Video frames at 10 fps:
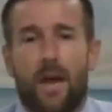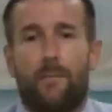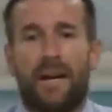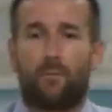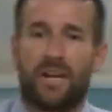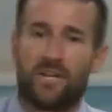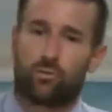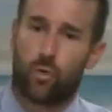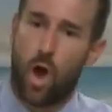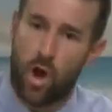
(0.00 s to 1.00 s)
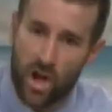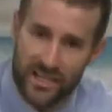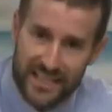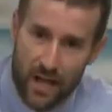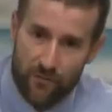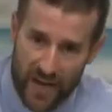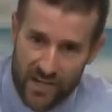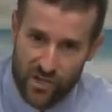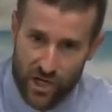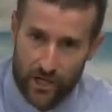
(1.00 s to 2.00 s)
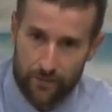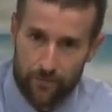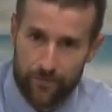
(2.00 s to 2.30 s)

But when he's wrong on salvation,